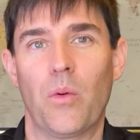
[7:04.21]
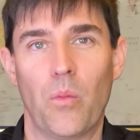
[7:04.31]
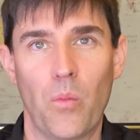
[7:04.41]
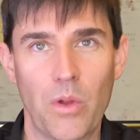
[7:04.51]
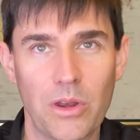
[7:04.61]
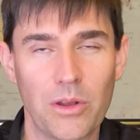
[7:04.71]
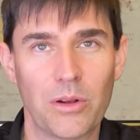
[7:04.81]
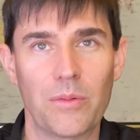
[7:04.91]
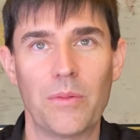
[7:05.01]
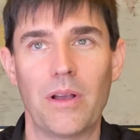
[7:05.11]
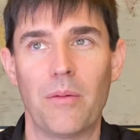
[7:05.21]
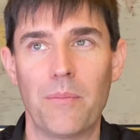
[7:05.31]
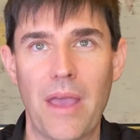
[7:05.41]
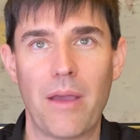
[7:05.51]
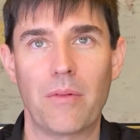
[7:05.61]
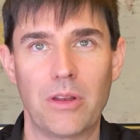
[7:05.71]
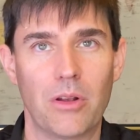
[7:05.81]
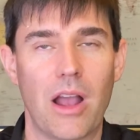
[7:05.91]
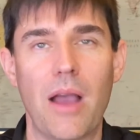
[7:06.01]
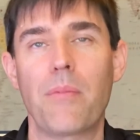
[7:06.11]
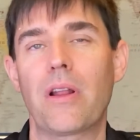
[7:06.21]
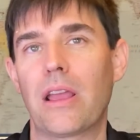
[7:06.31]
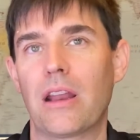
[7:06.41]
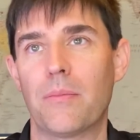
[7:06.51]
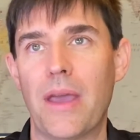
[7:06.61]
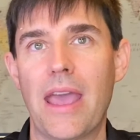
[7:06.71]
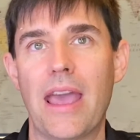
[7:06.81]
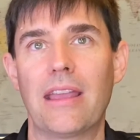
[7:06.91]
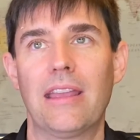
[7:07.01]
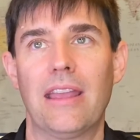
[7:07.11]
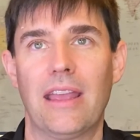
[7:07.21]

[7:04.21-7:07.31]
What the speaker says: When you're operating on a Mac,